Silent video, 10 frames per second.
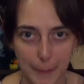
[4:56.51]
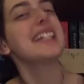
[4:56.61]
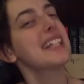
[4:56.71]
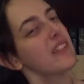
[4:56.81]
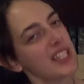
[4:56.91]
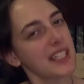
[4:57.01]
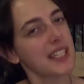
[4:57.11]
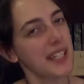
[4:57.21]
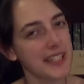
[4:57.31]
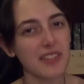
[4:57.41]
It gives us a
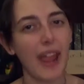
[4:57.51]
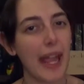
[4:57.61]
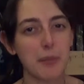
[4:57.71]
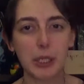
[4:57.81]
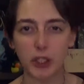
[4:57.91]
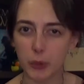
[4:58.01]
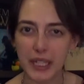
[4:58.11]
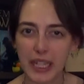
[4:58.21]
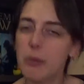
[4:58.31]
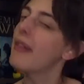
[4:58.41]
sense of
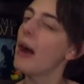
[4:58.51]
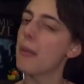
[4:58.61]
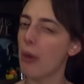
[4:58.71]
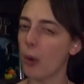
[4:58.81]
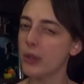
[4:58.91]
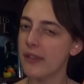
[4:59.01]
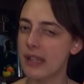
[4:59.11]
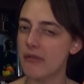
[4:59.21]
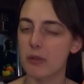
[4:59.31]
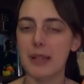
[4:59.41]
ambiguity without withholding the
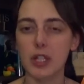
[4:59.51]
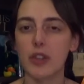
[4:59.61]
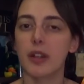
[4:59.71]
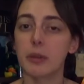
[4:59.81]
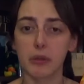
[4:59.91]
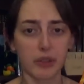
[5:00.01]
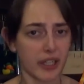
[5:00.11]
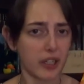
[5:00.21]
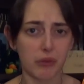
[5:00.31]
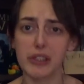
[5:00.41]
information that we
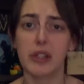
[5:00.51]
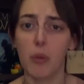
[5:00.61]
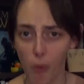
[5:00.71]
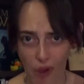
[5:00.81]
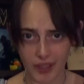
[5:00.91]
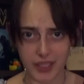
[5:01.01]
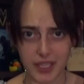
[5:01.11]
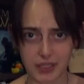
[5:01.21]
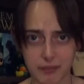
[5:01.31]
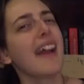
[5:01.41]
really, really want.